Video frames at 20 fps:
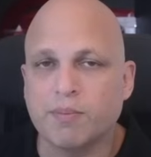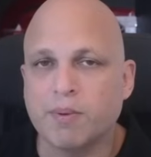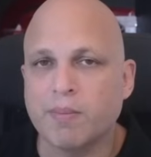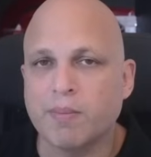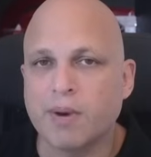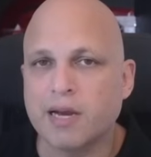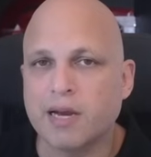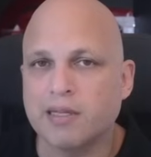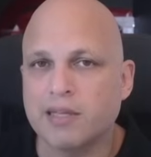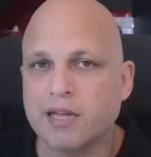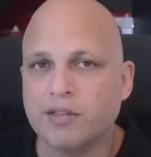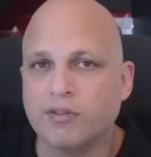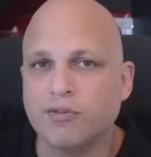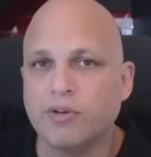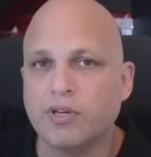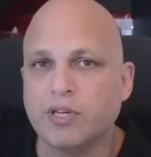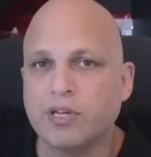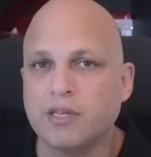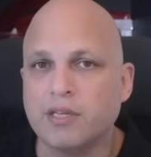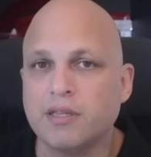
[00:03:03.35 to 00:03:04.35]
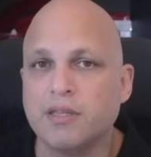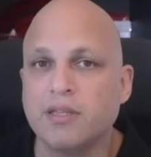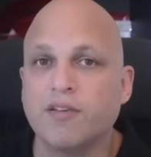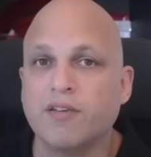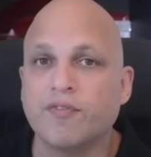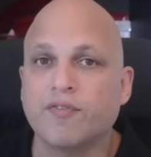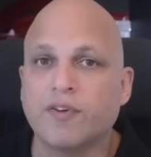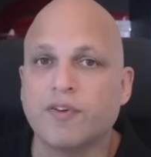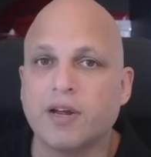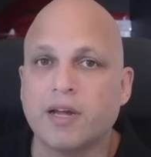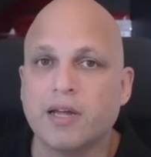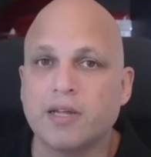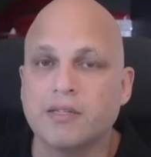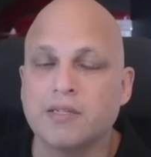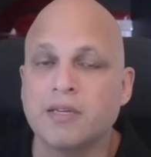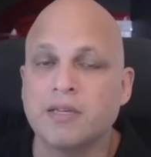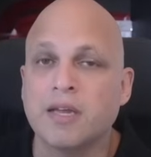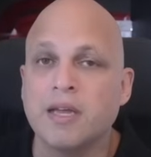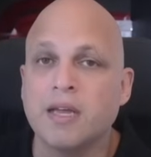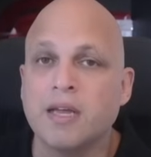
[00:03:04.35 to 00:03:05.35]
mind that you need different
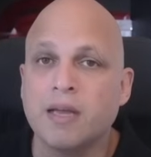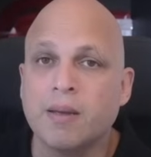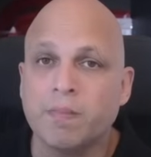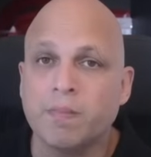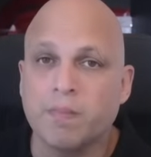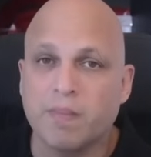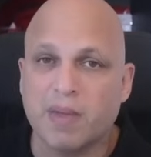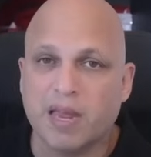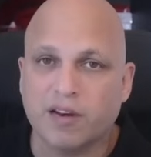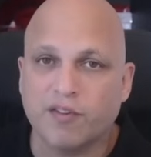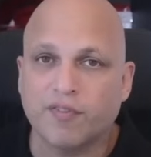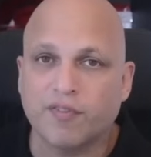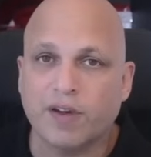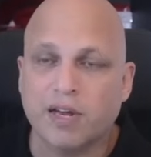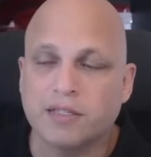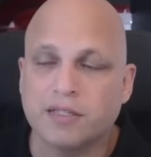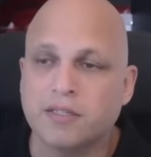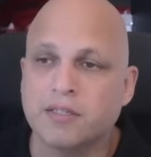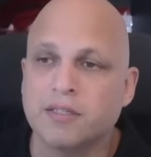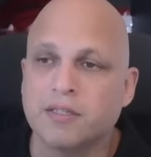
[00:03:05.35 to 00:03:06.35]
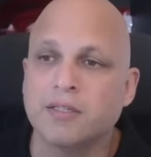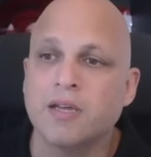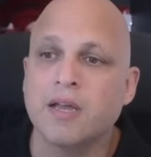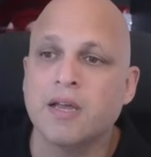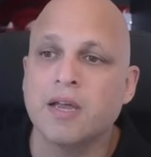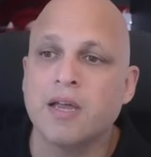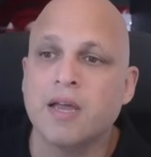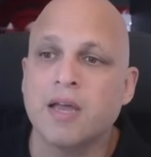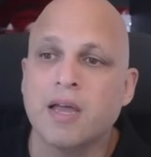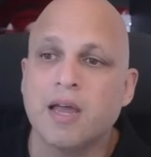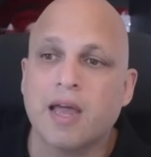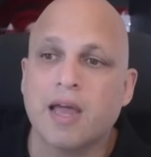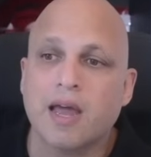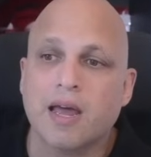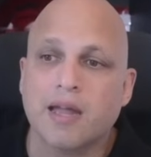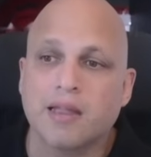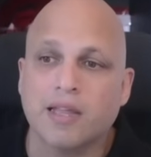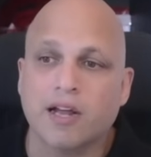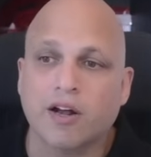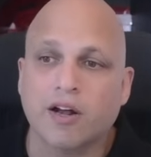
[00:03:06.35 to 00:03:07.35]
manifests
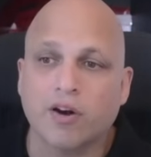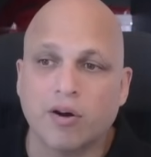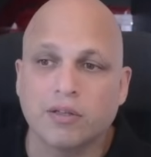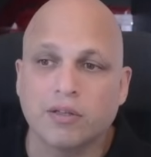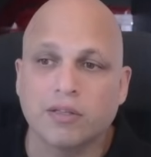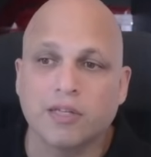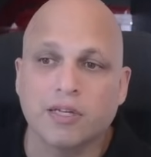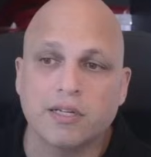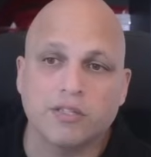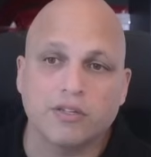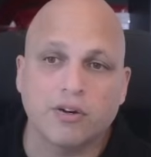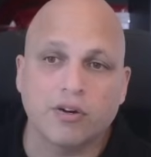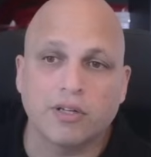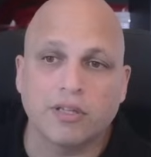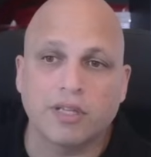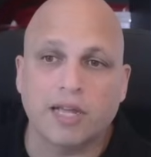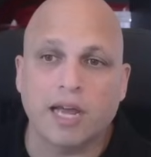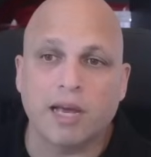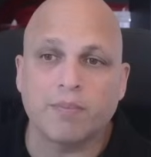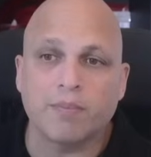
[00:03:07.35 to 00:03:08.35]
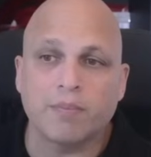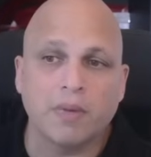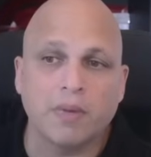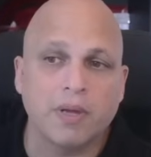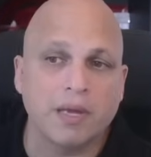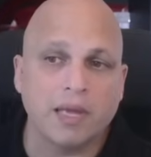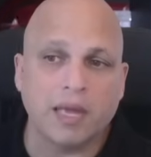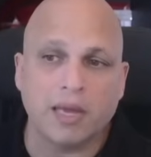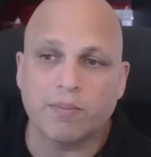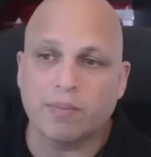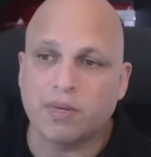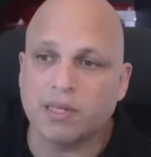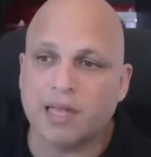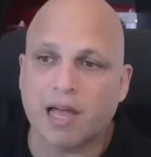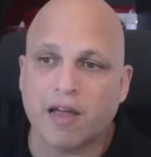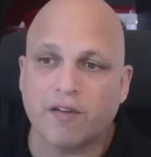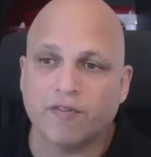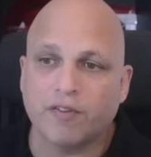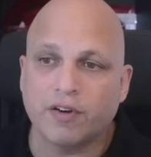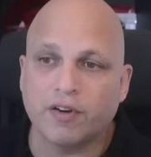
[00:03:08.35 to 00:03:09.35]
and the content on them can be
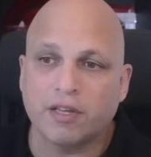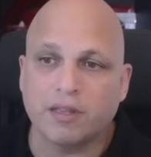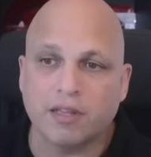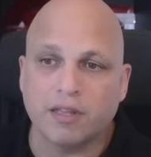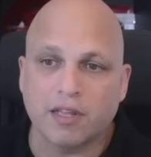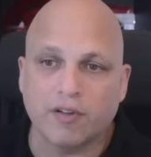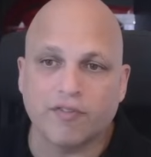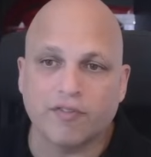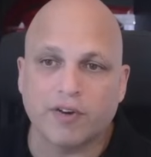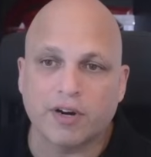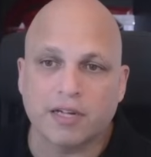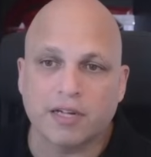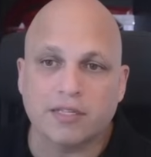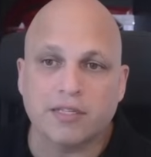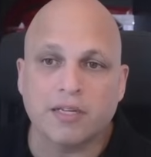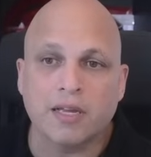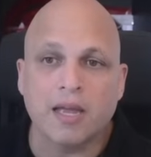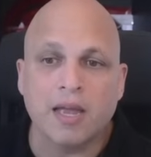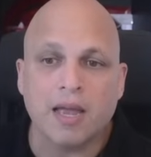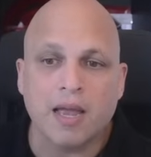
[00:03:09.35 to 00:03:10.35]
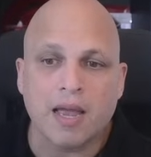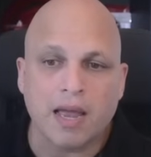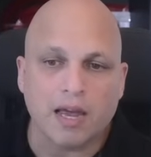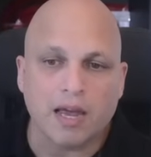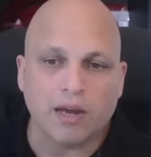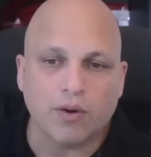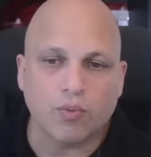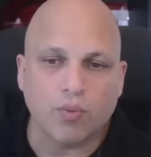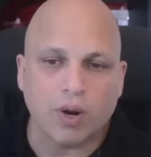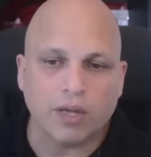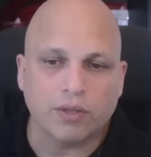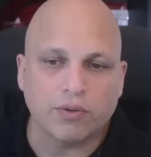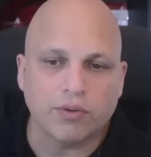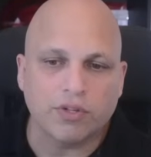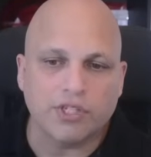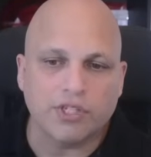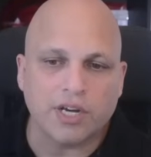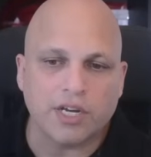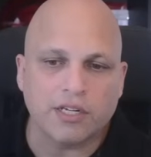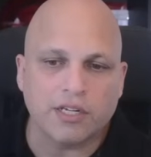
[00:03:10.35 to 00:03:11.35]
definitely different. And what we
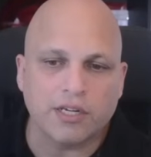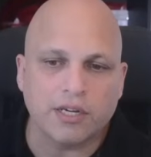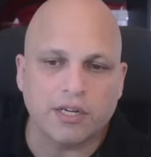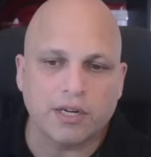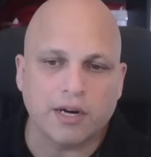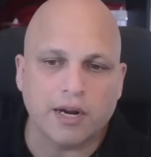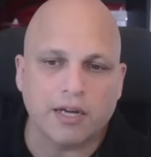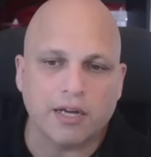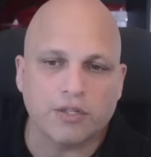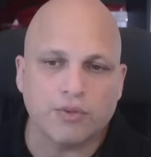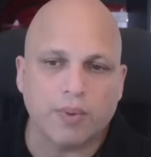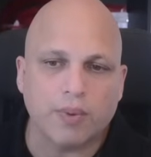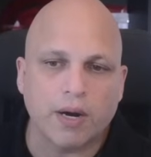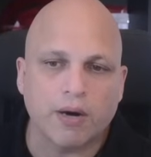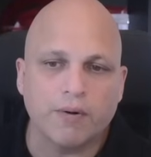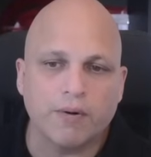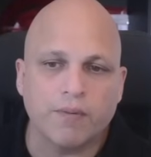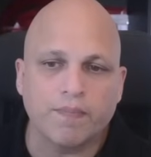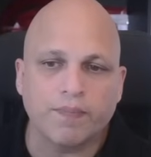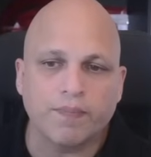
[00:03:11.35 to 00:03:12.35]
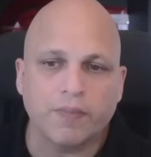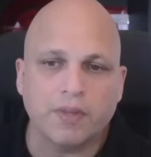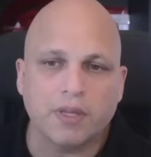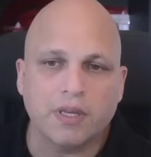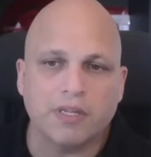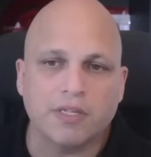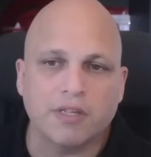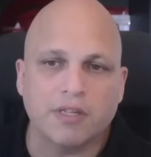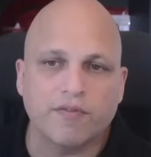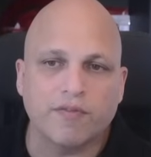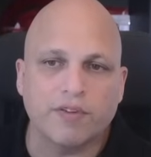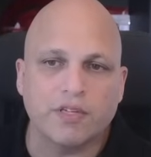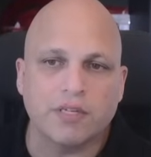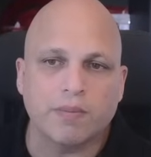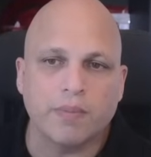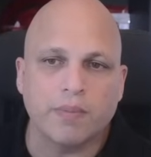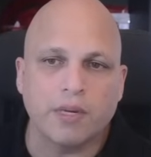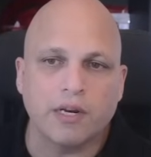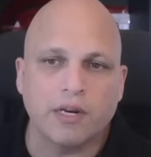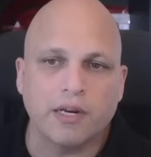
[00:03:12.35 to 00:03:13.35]
change here as well is the
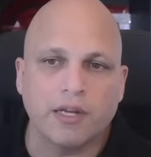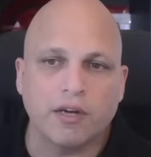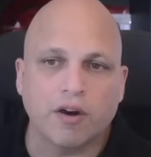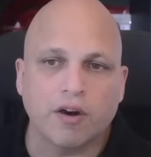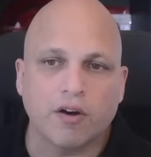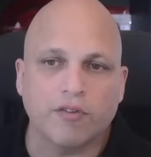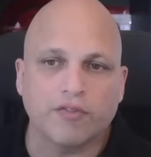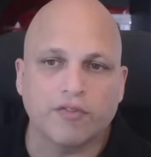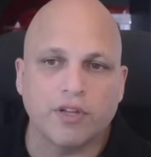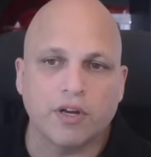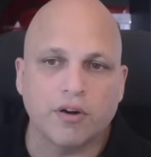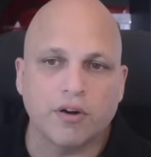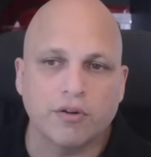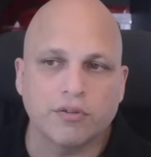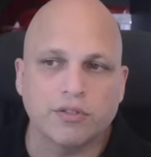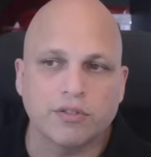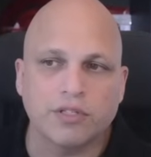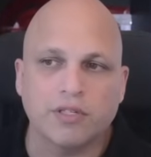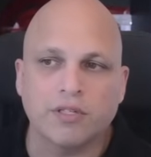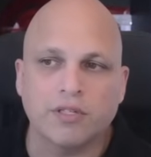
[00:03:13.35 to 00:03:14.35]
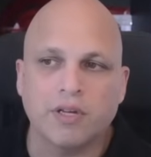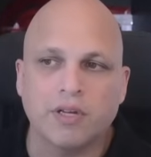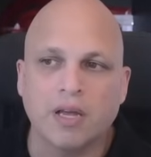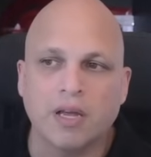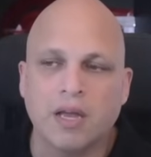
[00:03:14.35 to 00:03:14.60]
visibility of the hosts.